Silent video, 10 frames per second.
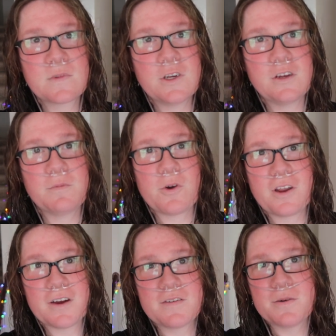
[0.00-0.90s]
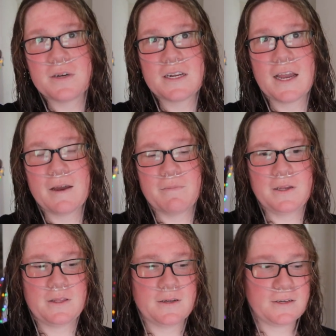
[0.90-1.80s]
Good morning, everyone.
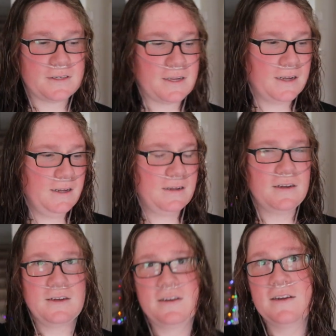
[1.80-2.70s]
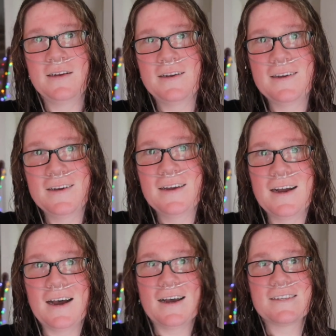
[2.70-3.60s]
Happy Thursday.
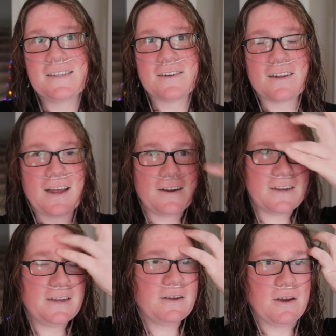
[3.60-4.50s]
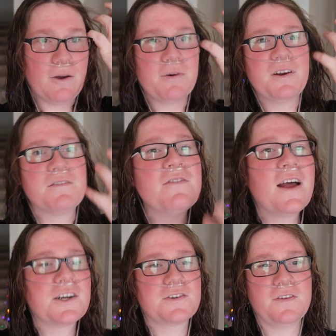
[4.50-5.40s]
Uh, still cloudy. Uh, we're in a
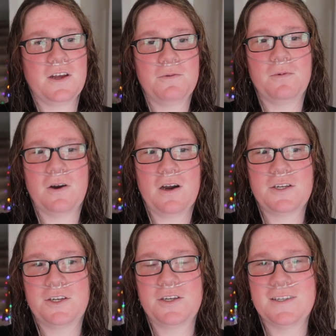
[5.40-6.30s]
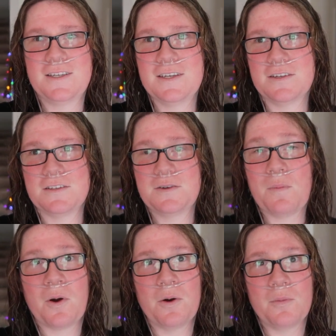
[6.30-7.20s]
flash flood watch until
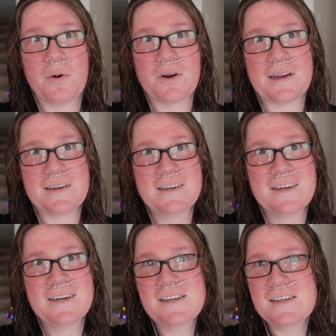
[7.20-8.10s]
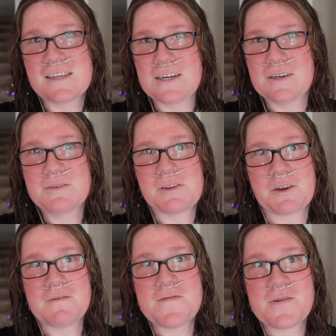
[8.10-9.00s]
tomorrow morning. So
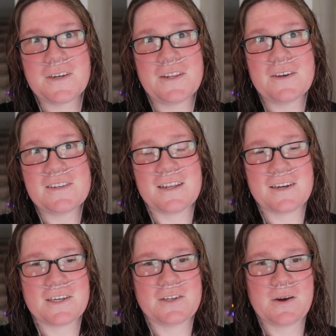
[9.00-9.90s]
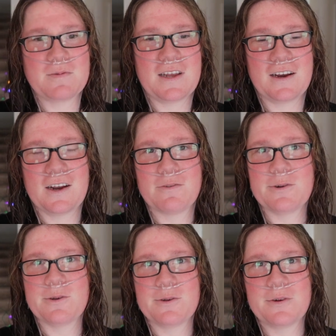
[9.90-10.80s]
looking forward to those thunderstorms that are going to
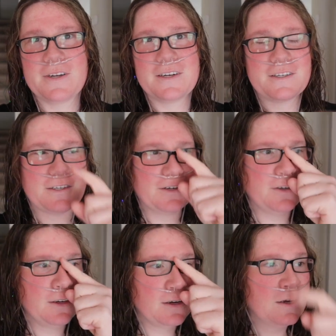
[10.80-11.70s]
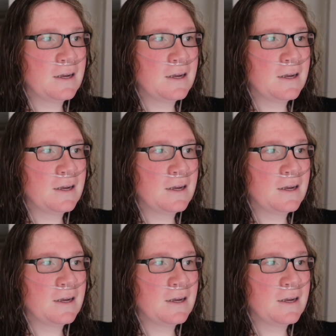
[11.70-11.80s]
roll through here soon.